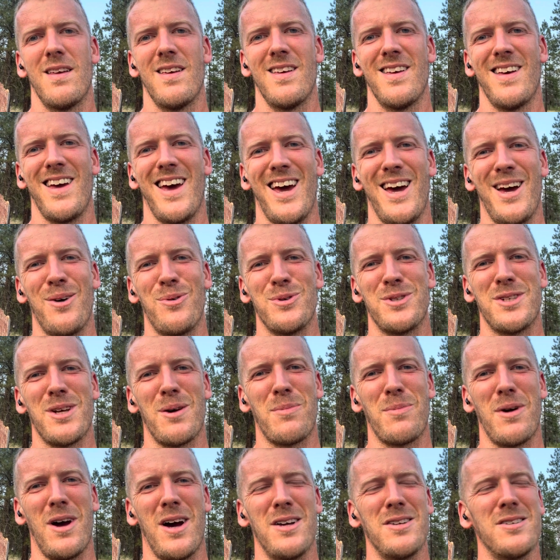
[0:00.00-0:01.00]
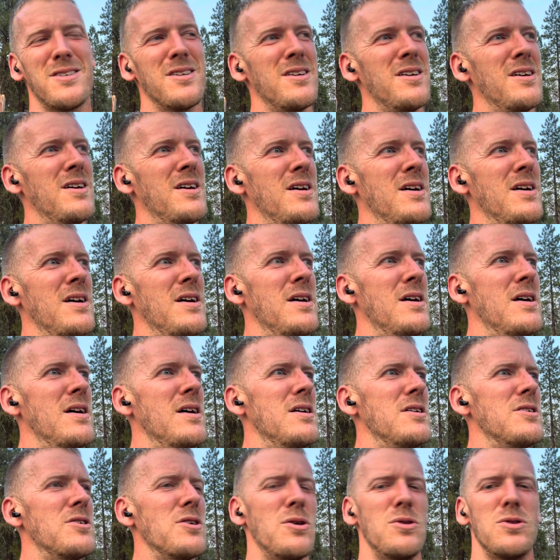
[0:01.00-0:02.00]
Hey, what's up guys?
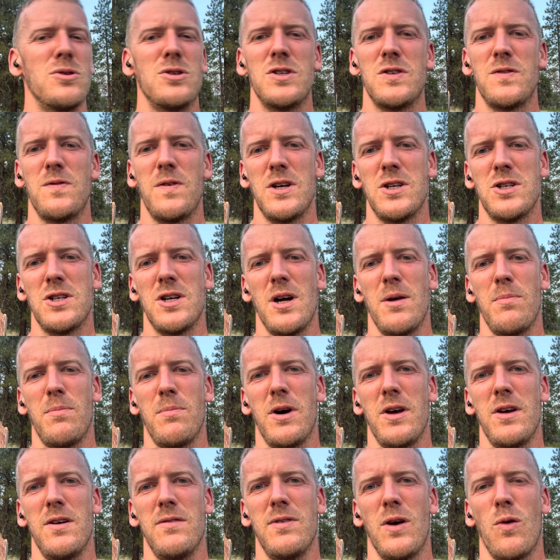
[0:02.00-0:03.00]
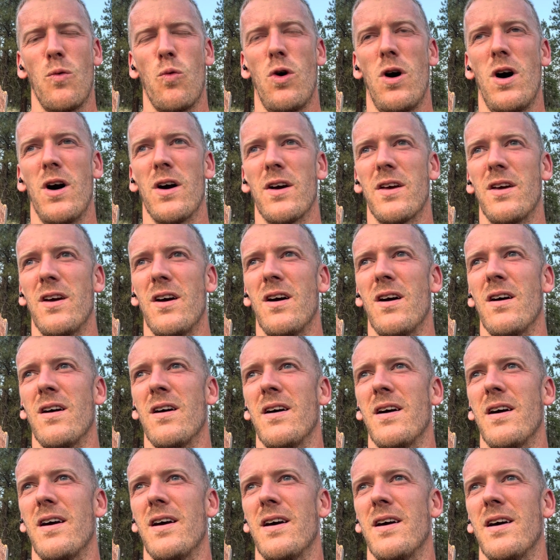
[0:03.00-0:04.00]
So just finishing up my evening walk
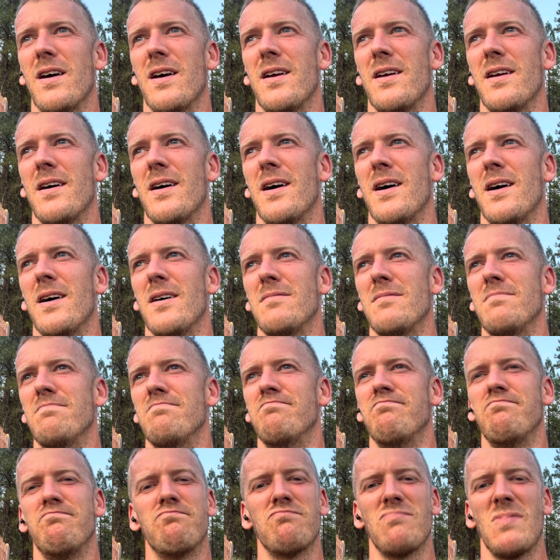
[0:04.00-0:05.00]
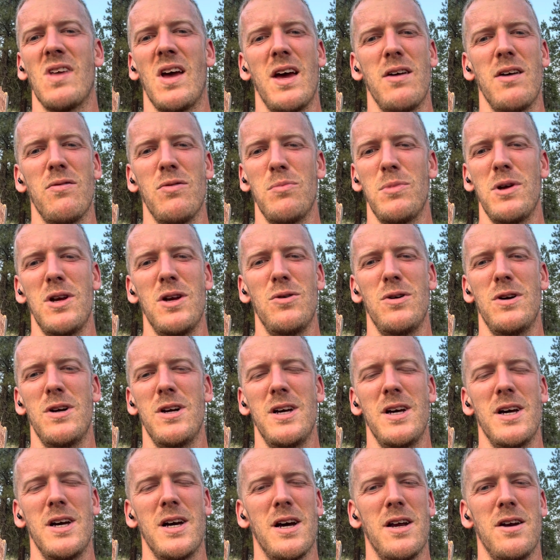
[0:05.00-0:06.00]
here and uh, haven't been doing
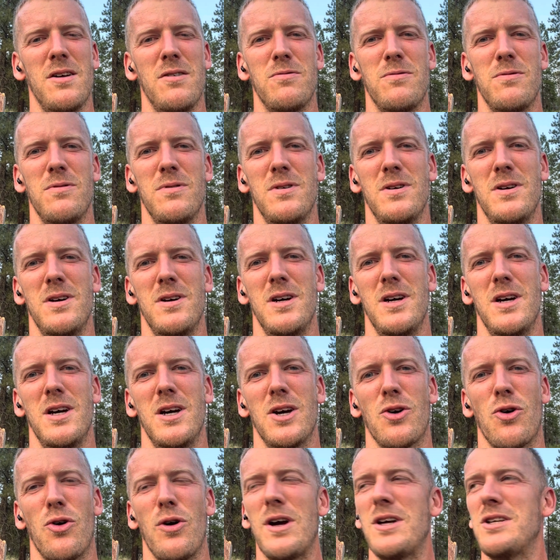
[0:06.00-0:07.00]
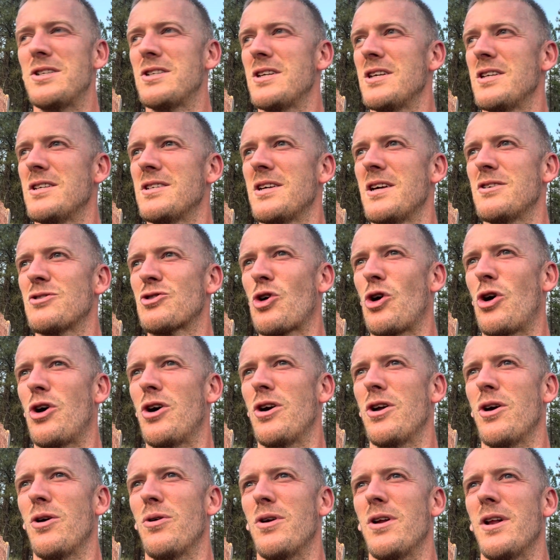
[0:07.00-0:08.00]
any kind of crazy intense
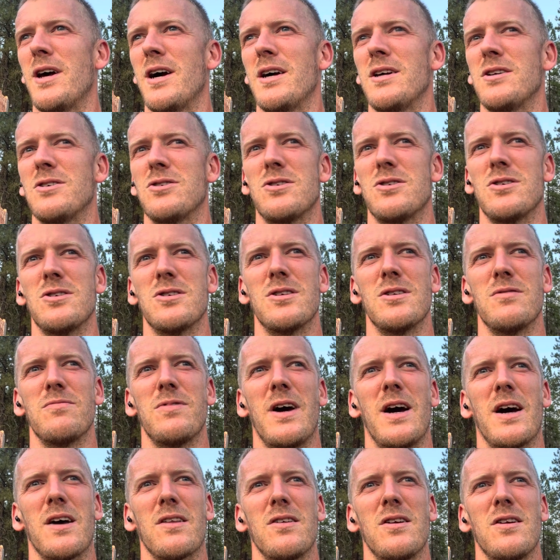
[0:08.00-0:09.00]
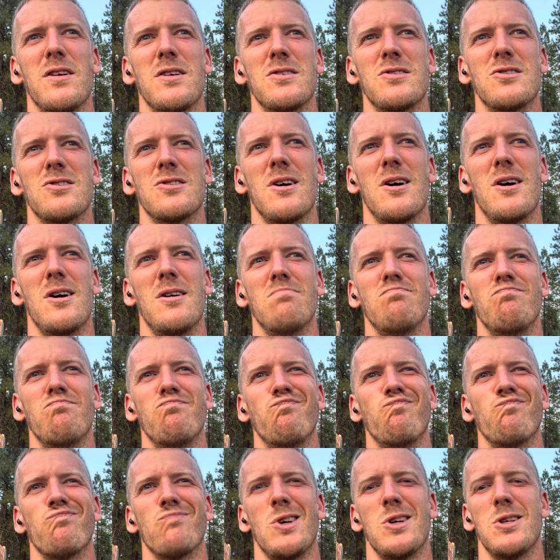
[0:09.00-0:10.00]
cardio today. It's just the fact that it's uh,
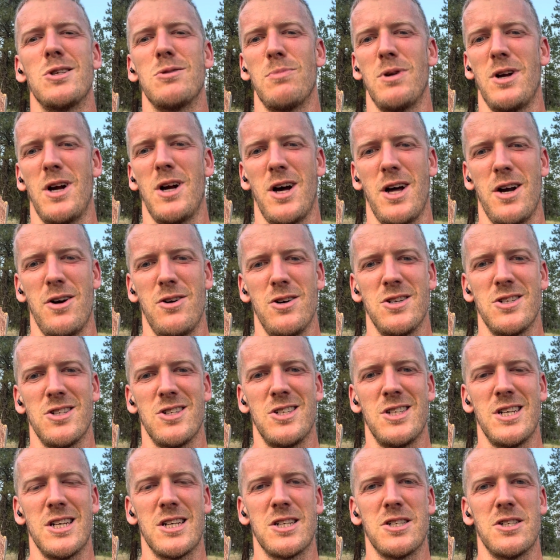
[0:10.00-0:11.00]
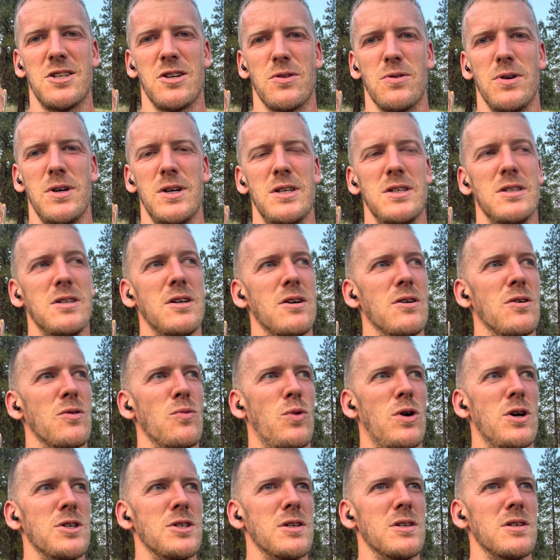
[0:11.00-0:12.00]
it's been 106 degrees here in
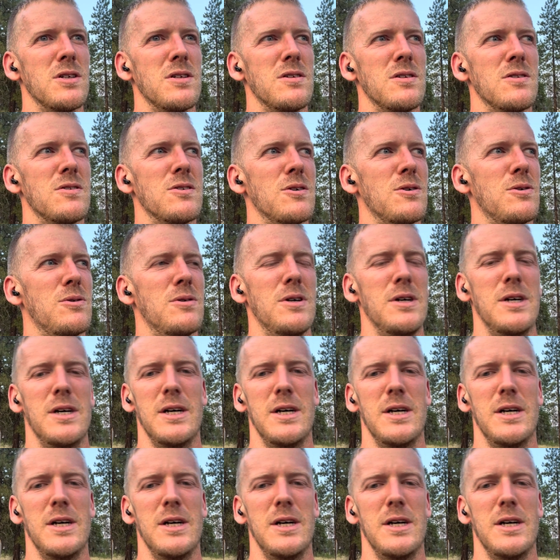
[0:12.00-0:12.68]
Washington. So